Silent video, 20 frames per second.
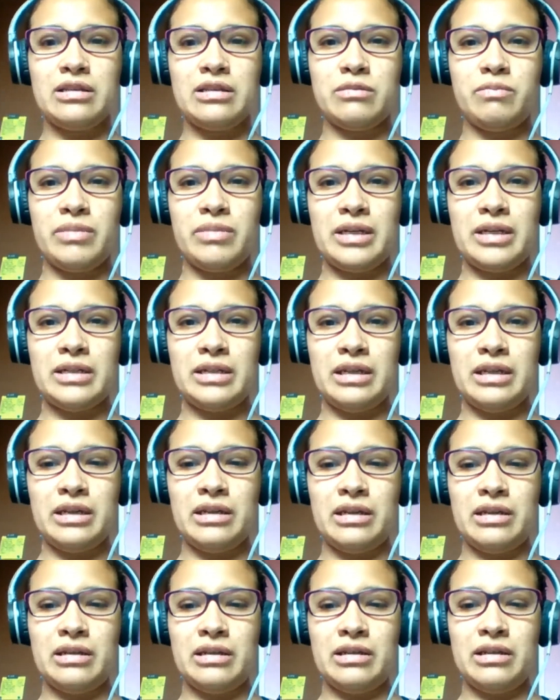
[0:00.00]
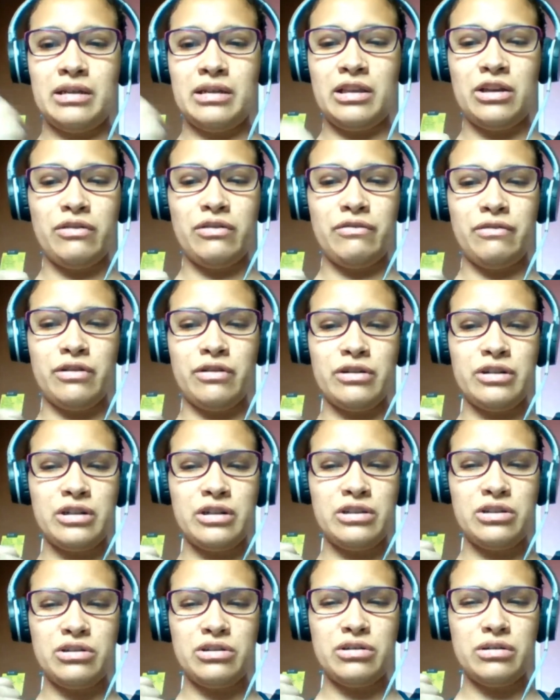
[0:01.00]
spend in new
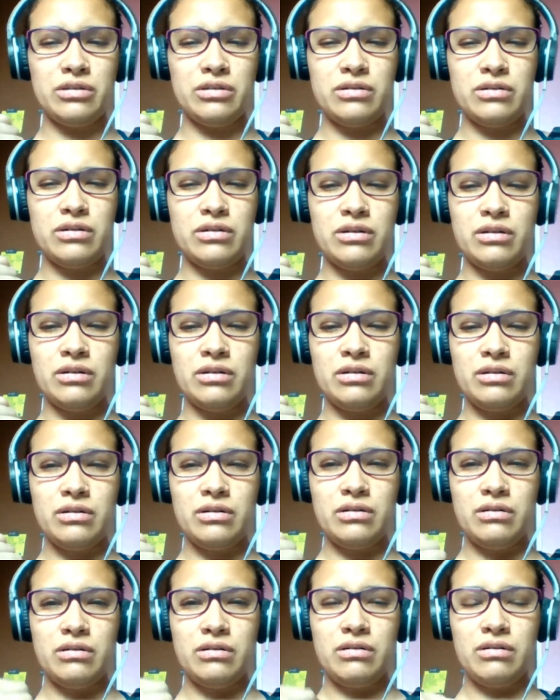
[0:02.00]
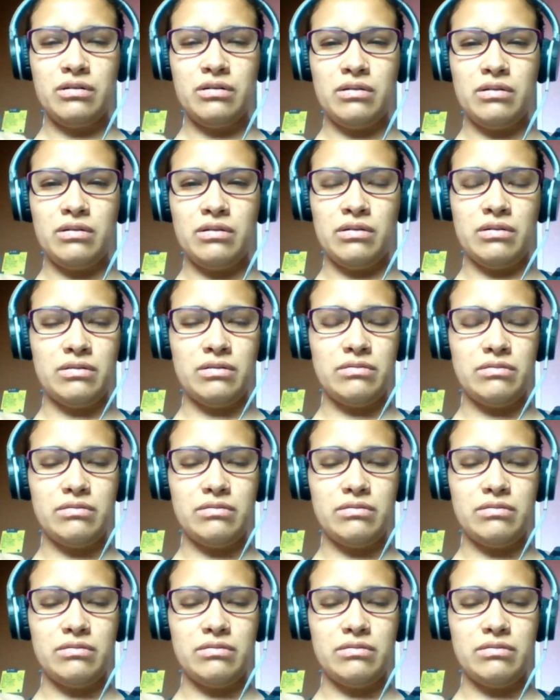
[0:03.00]
furniture? Or...